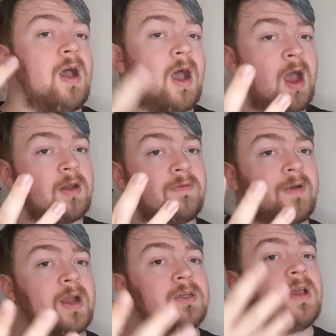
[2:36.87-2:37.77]

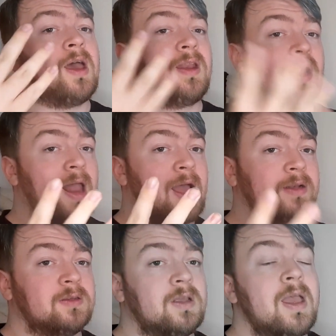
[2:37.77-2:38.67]
artifact, and
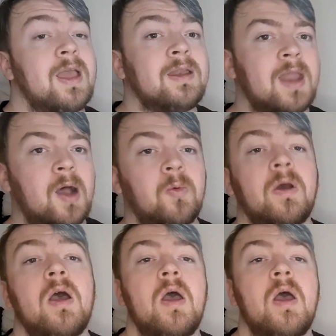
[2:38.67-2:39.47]
land. Now,